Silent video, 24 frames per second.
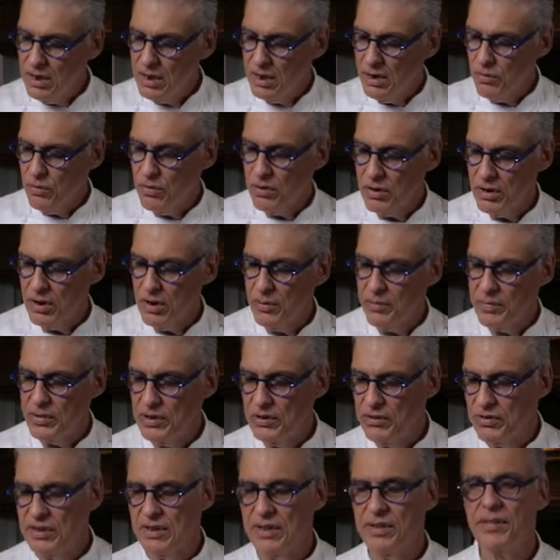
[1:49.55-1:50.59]
We're going to be
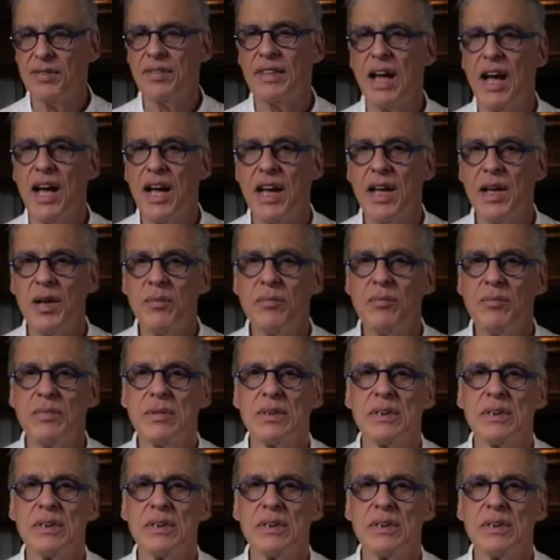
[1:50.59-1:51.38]
using thyme